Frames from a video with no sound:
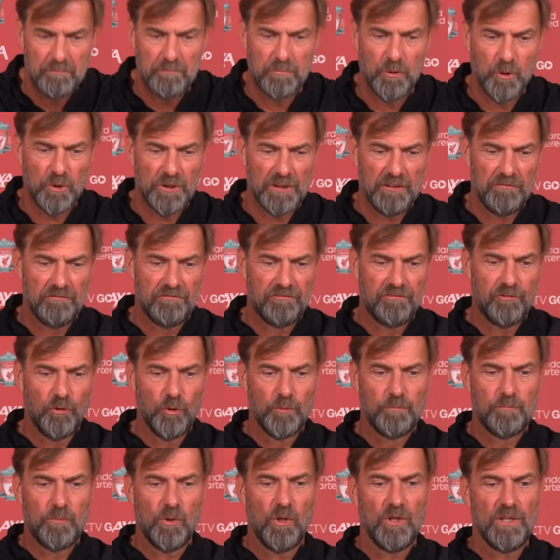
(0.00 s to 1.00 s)
put in
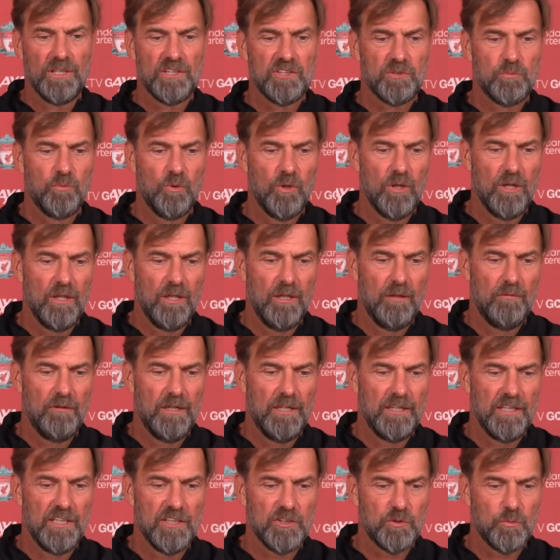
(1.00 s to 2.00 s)
football as
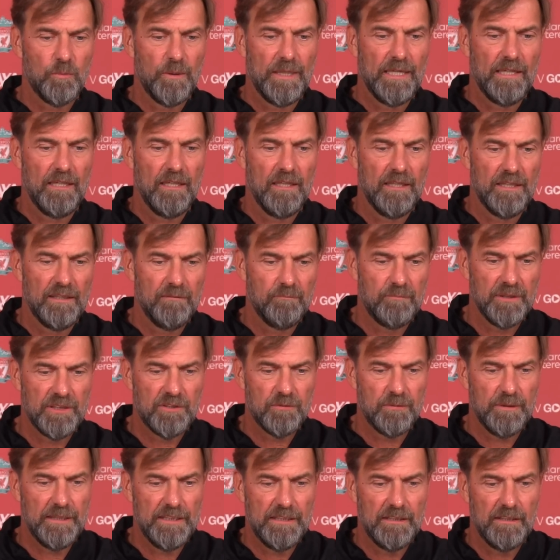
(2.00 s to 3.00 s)
well in
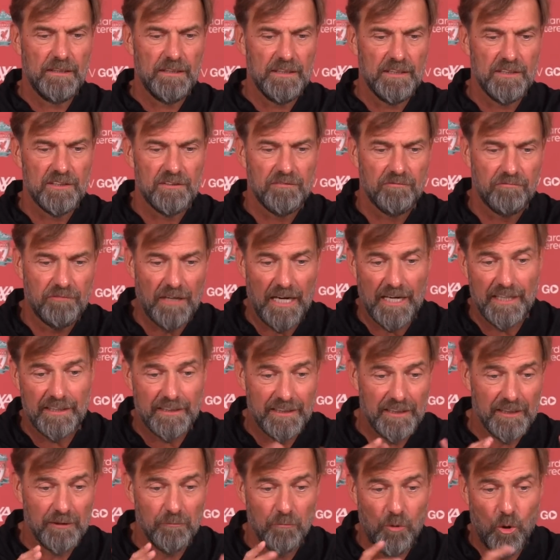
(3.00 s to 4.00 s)
between these
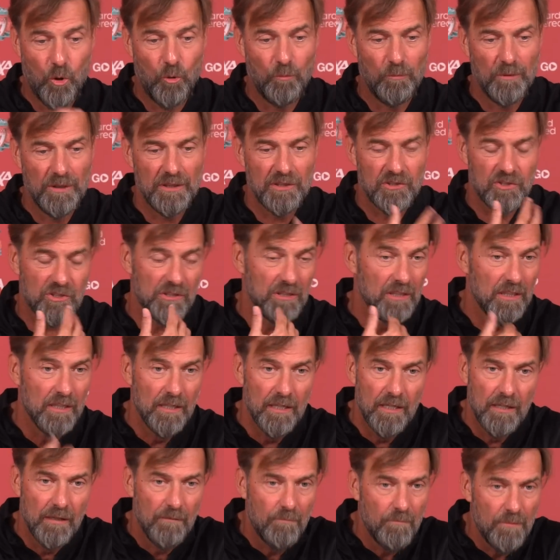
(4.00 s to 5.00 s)
fighting moments,
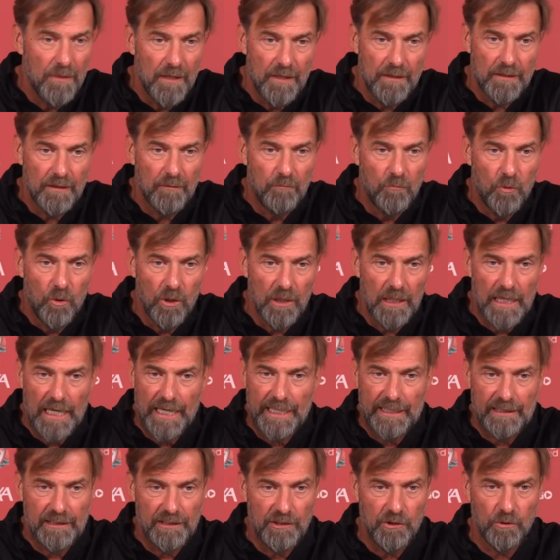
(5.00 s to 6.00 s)
the more
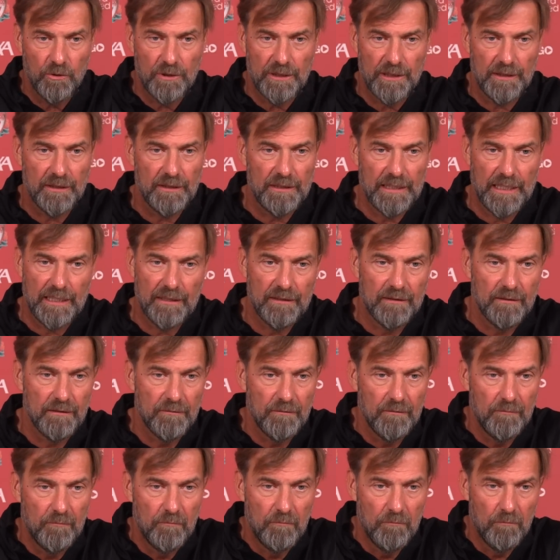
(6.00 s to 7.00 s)
likely you can get
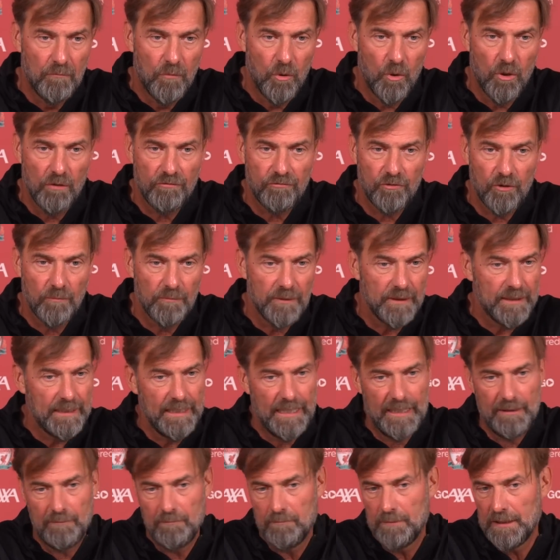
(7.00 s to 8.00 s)
more from the
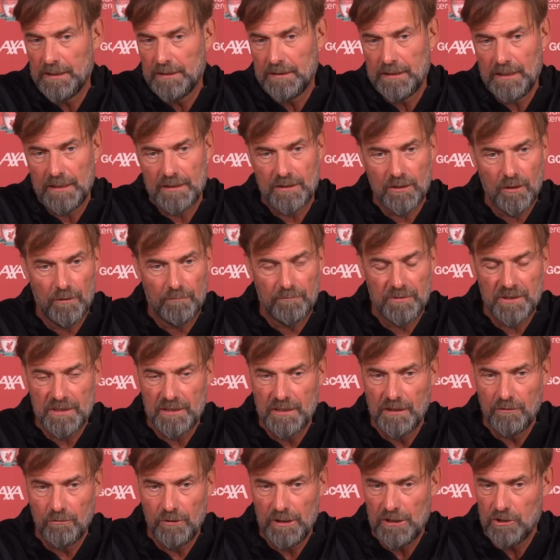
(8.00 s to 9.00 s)
game. But that's
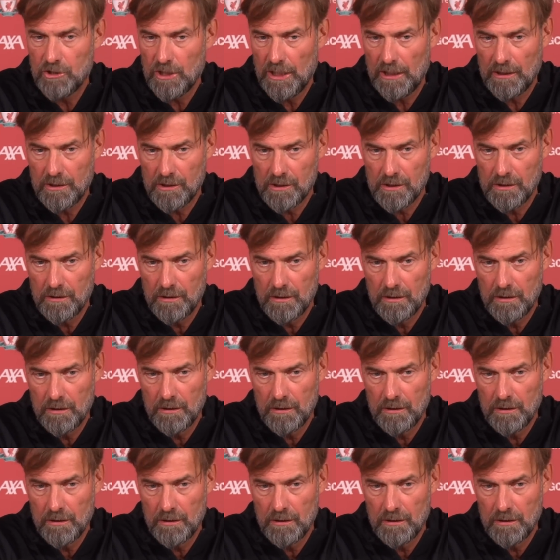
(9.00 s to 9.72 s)
obviously a real challenge.